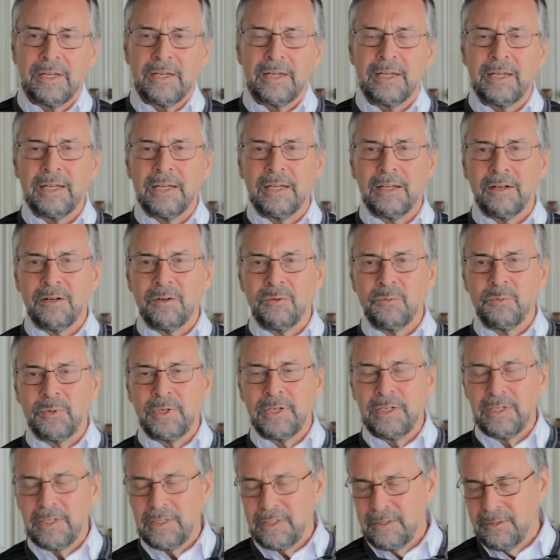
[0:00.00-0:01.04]
And
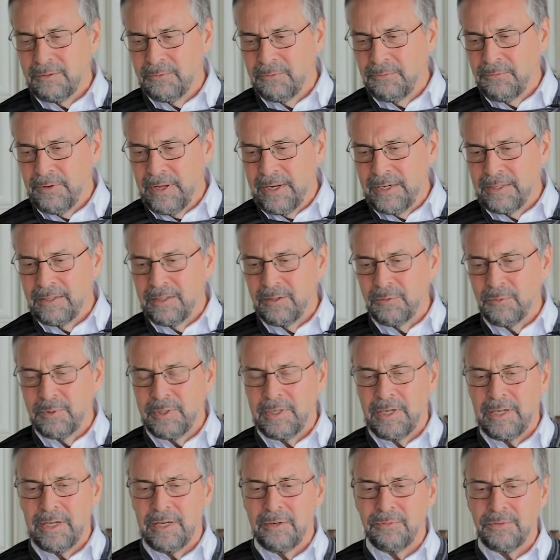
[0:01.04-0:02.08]
we find that
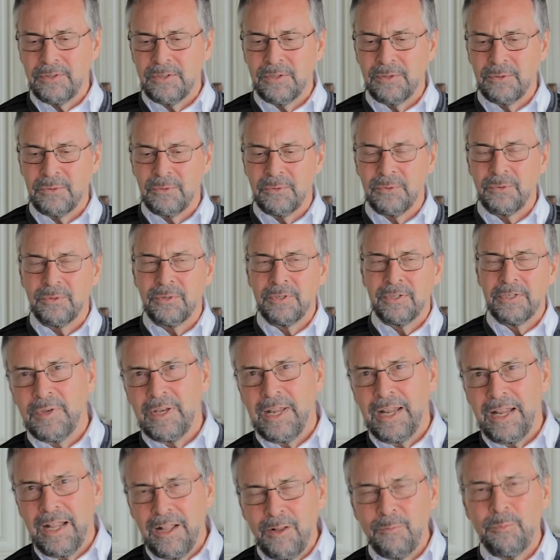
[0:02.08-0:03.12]
we have to
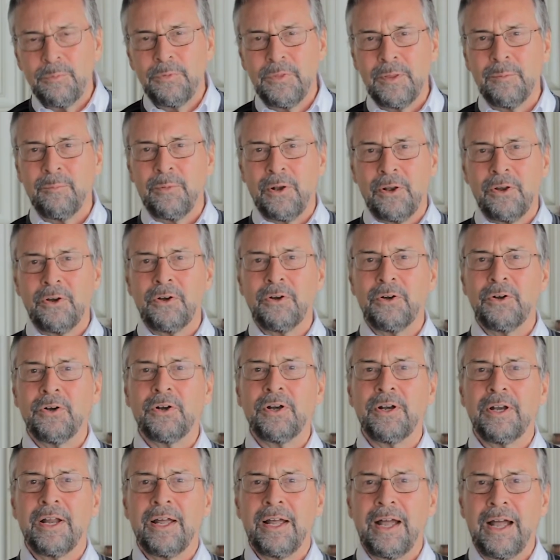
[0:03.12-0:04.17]
help them
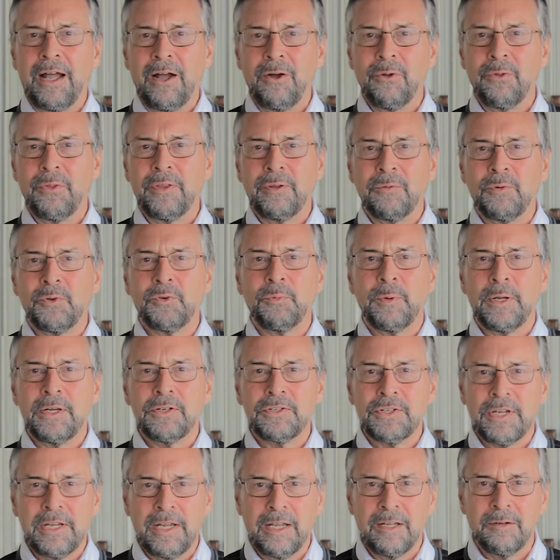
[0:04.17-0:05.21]
learn how the
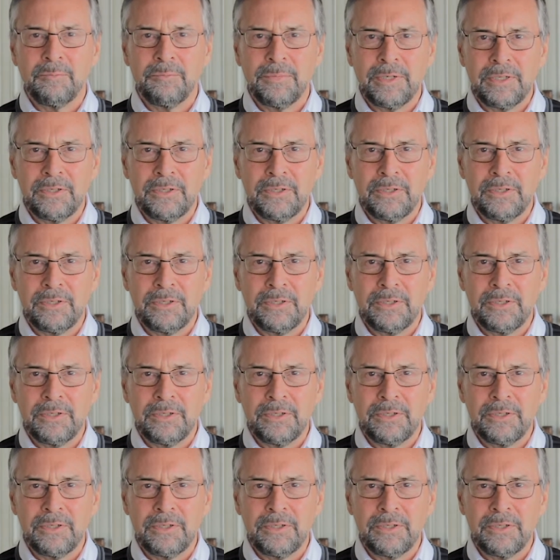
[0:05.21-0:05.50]
space can be